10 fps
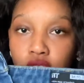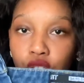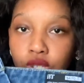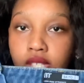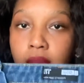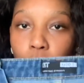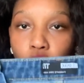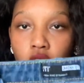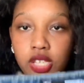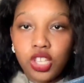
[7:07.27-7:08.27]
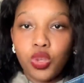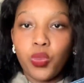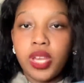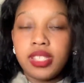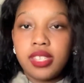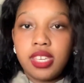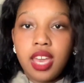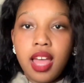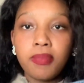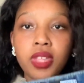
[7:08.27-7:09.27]
You see, I'm gonna alter the waist
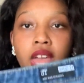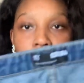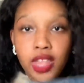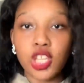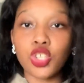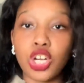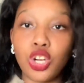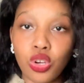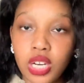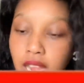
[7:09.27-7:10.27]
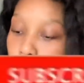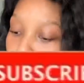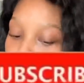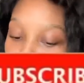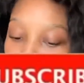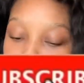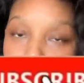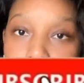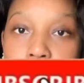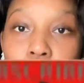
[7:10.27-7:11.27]
here, then it's gonna look like mom jeans.
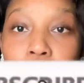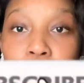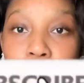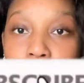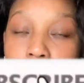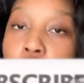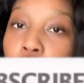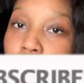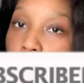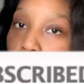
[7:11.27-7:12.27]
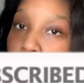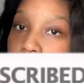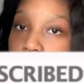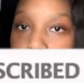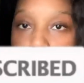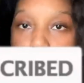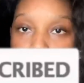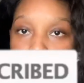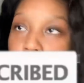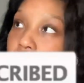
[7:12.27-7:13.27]
They're gonna fit because they obviously are
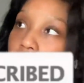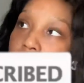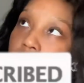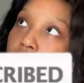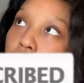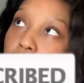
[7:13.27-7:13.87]
nice and